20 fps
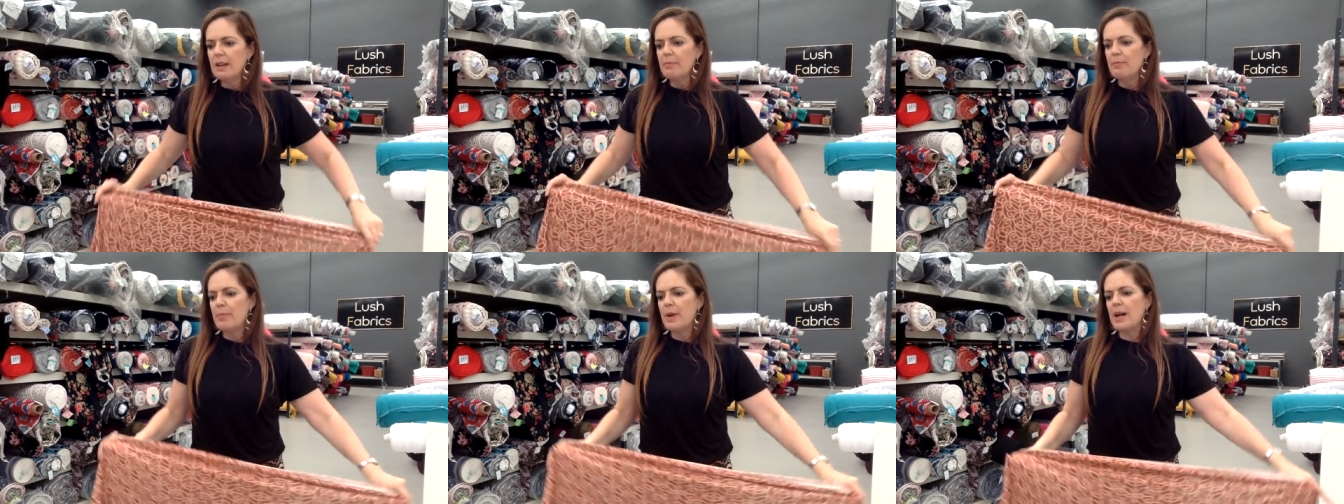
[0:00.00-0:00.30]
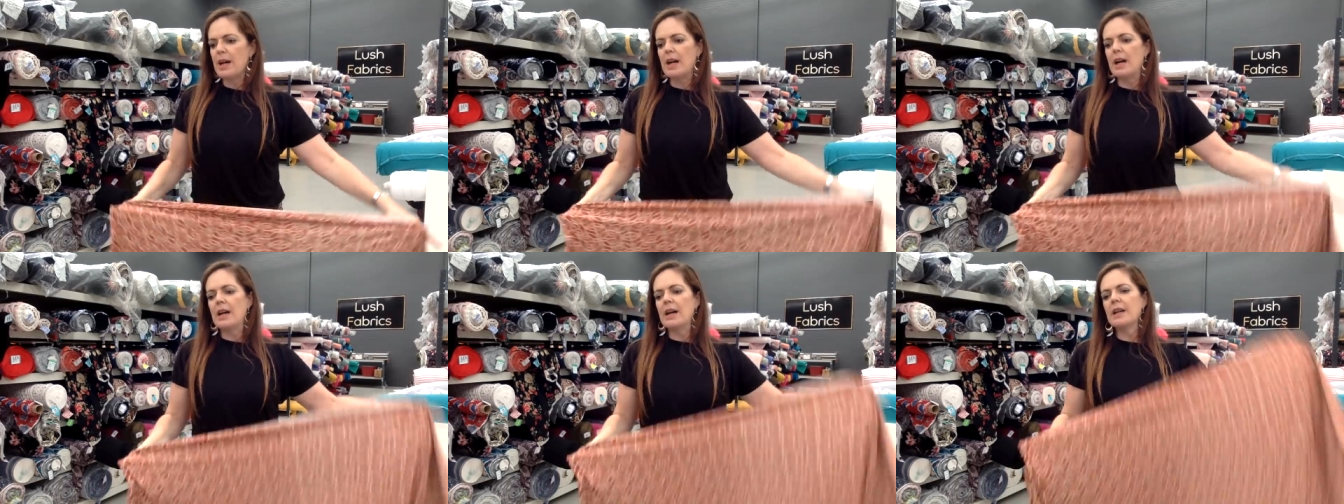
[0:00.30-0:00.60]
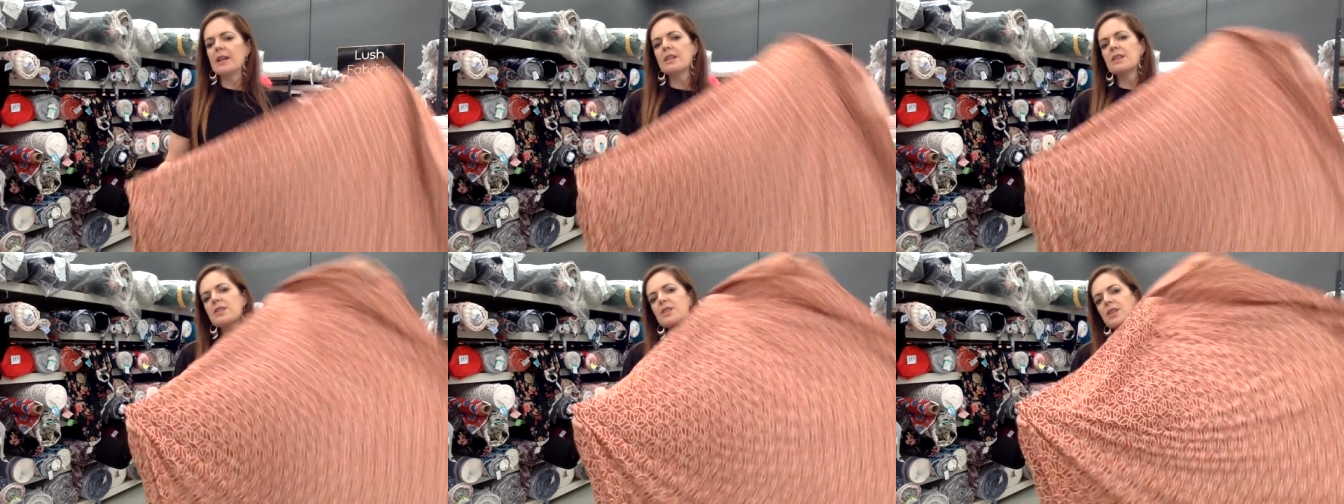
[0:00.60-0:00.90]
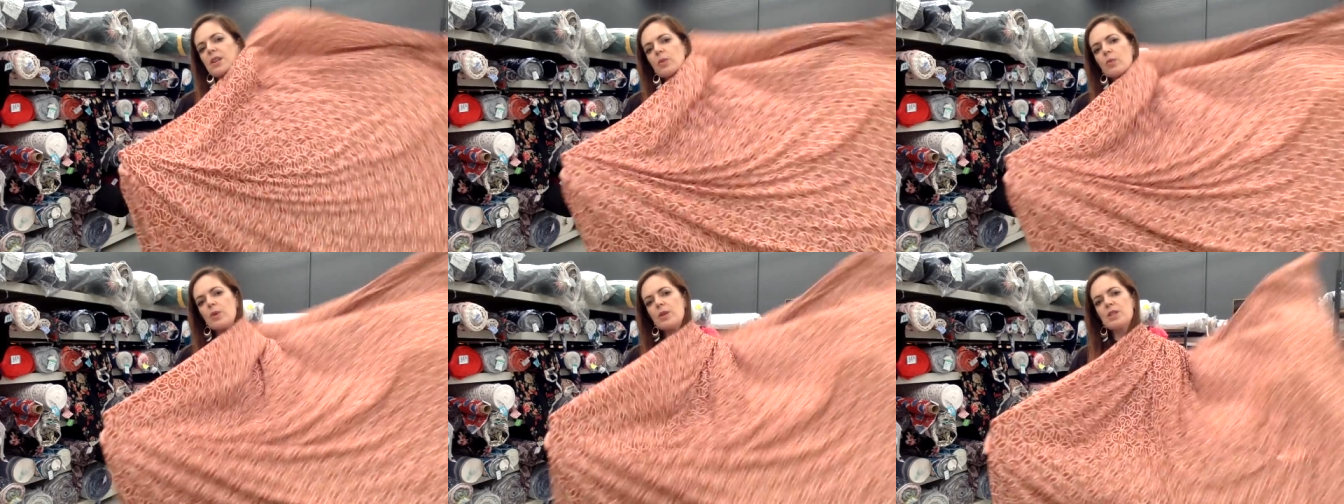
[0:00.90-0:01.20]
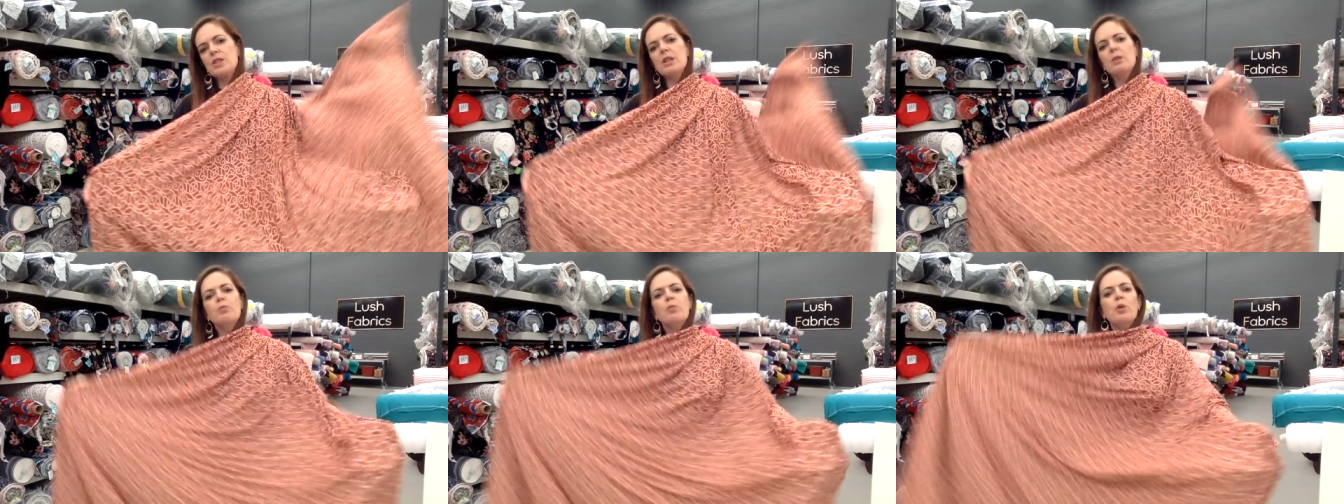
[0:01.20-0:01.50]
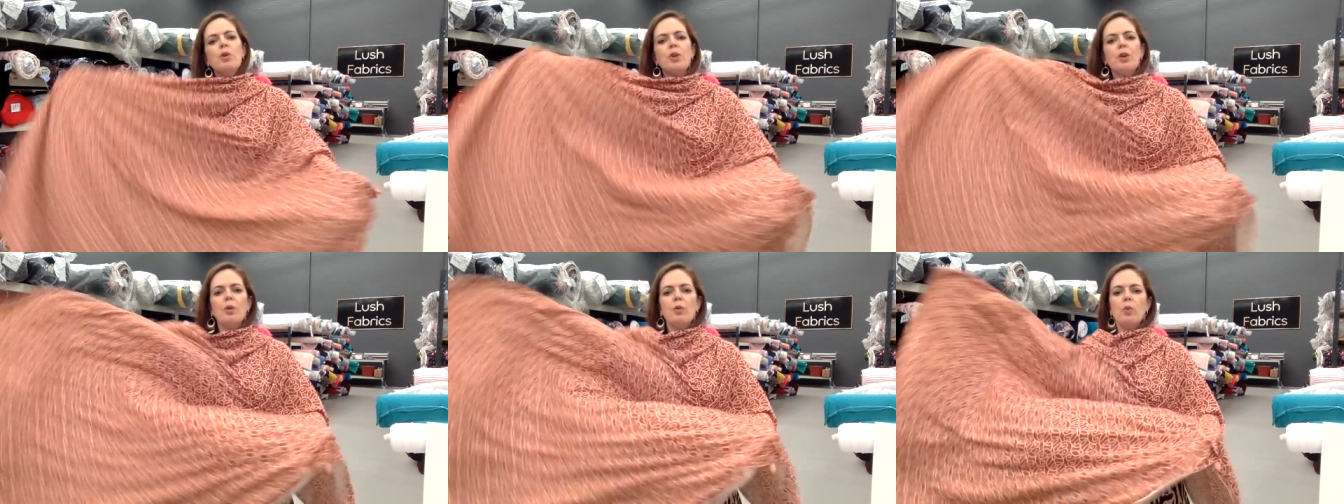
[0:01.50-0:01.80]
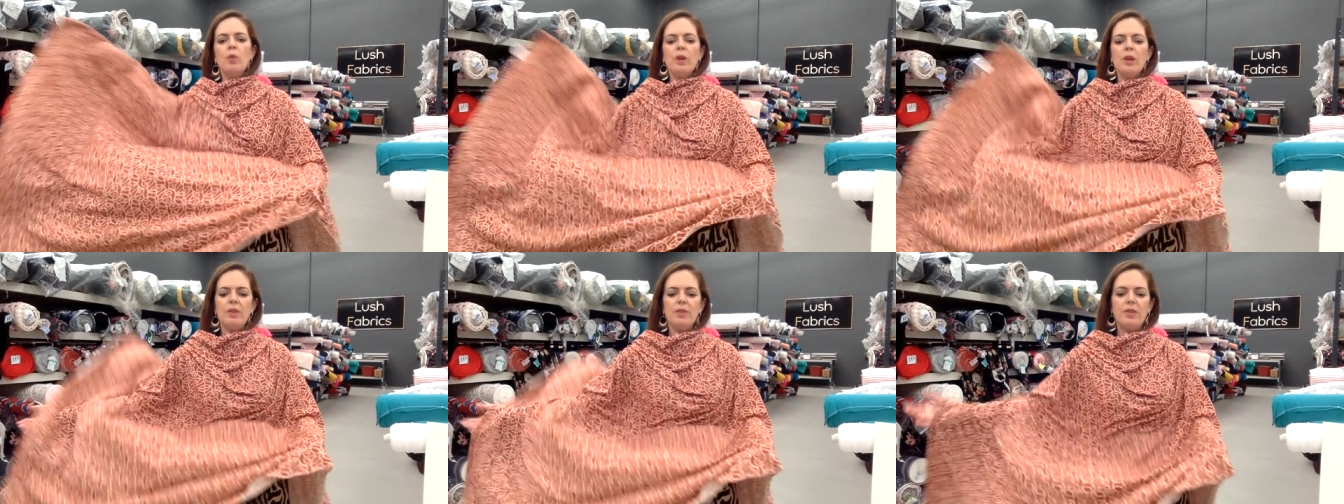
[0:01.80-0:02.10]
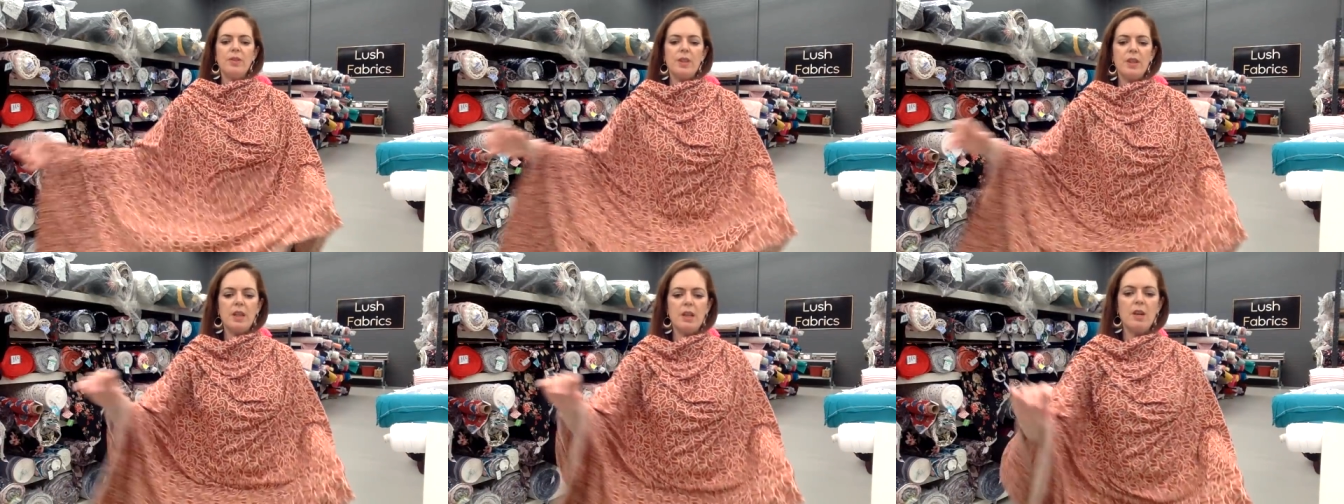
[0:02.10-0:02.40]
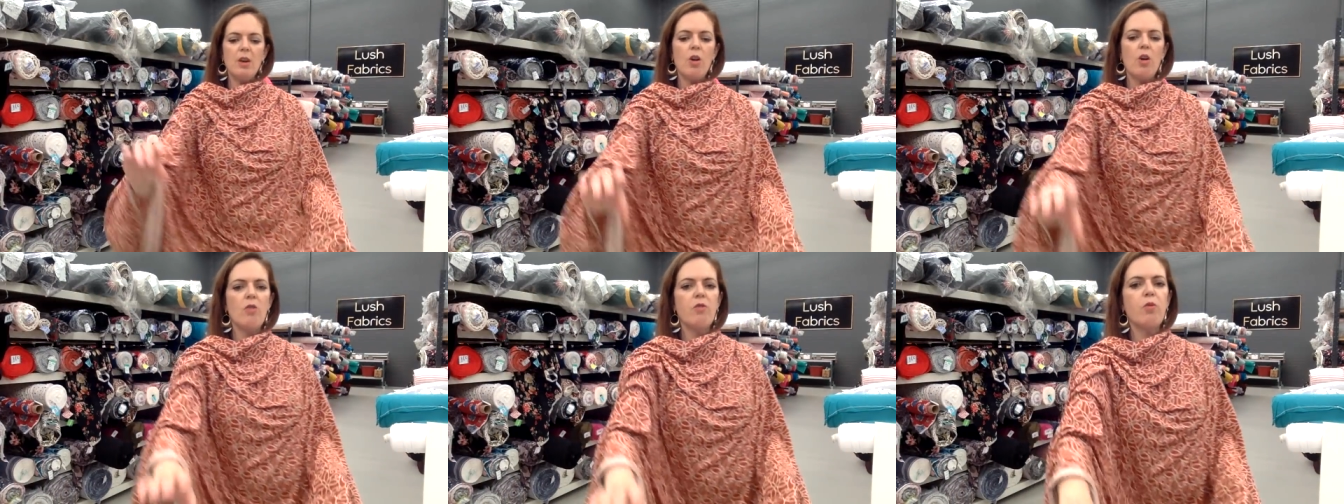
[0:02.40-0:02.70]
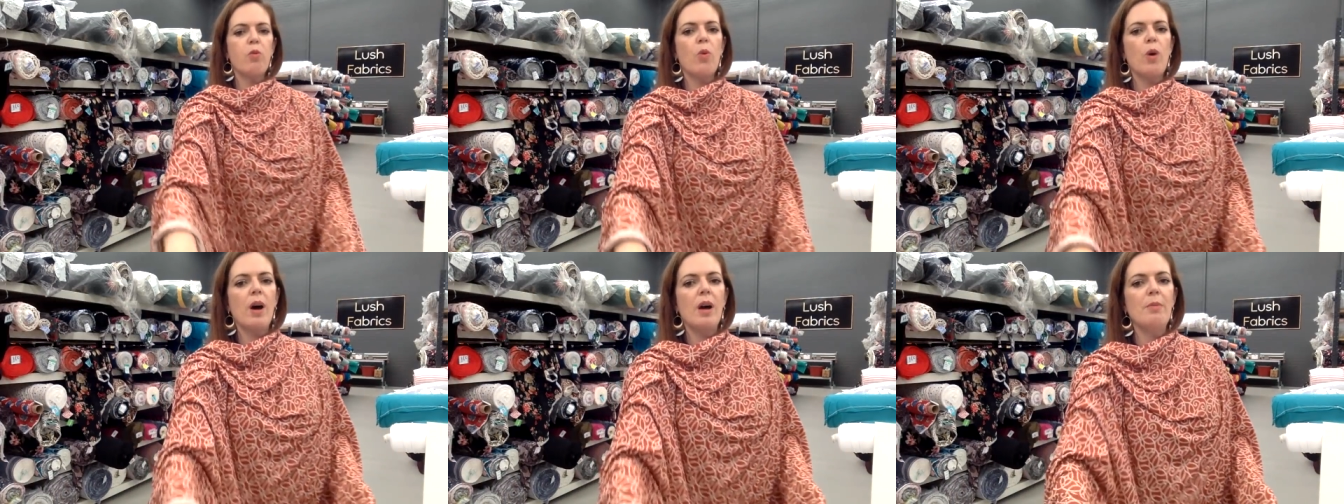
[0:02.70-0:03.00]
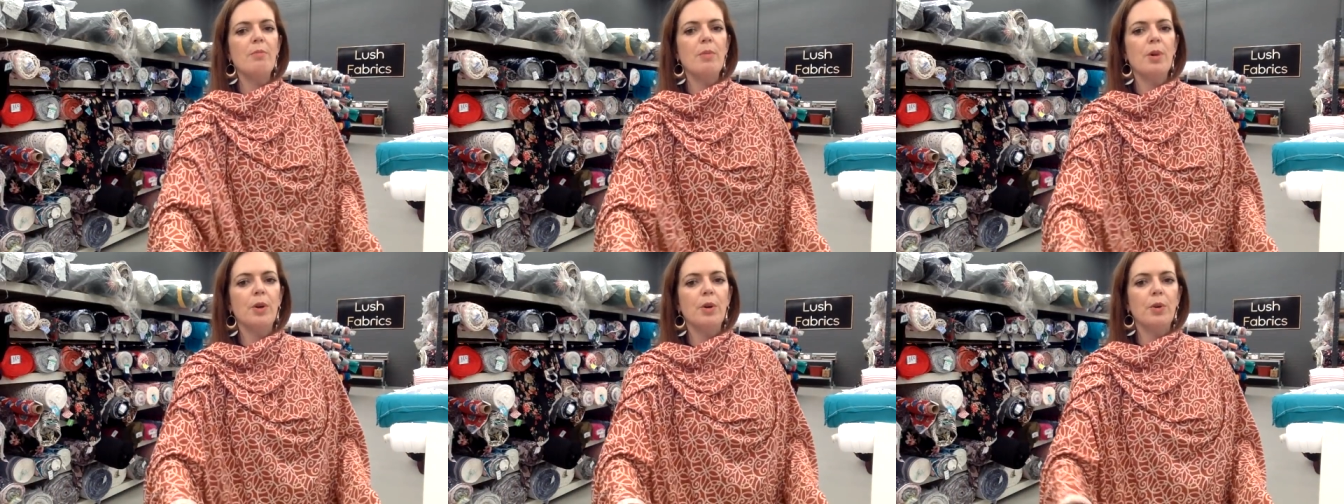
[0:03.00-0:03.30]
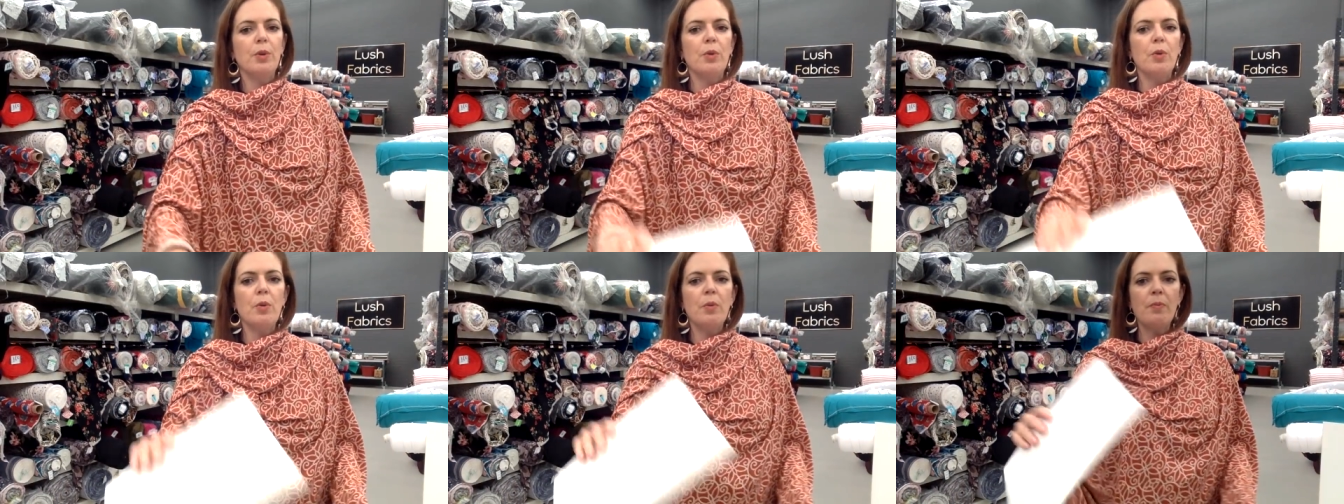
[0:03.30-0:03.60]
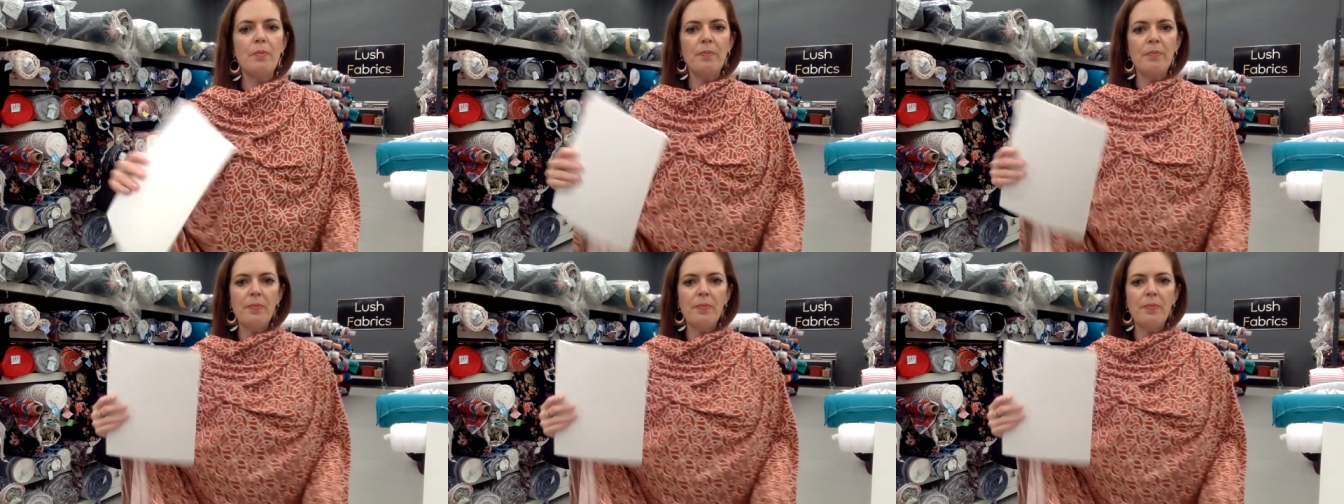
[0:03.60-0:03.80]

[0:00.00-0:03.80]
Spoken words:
But we did put it with the off-white modal